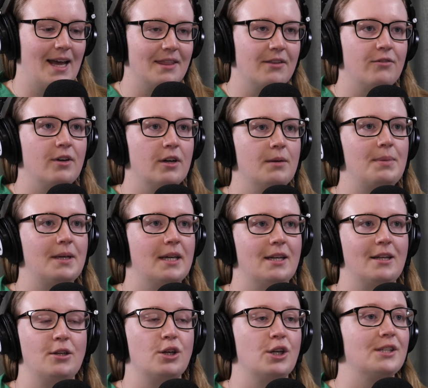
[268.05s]
At the very
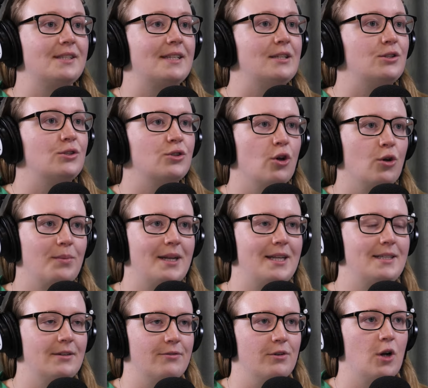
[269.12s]
beginning, you're going to see so
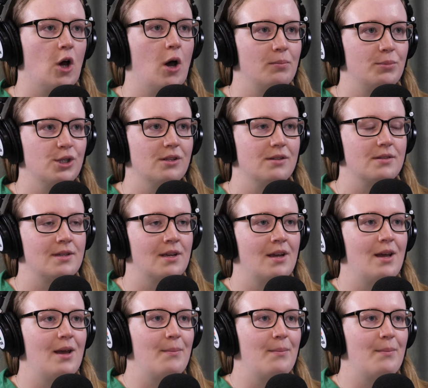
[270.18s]
many different options.